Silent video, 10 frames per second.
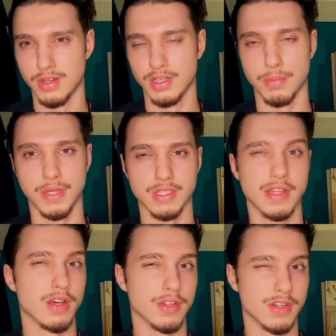Compared to
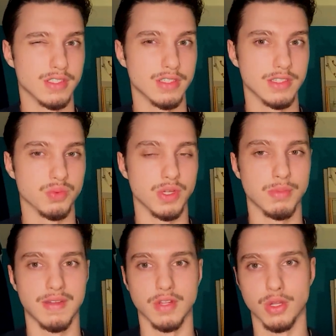like other exercises where you
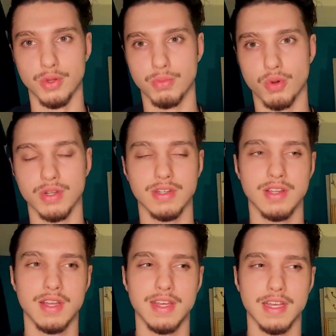might have to load more and
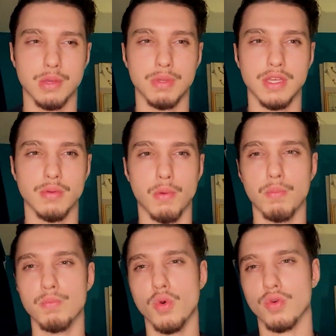it could be
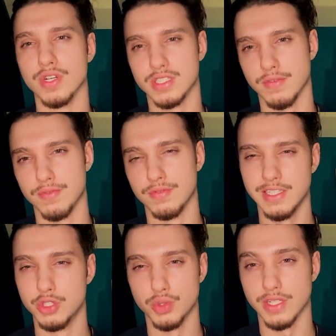more risk of
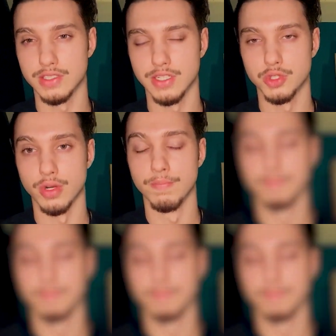injury, etc.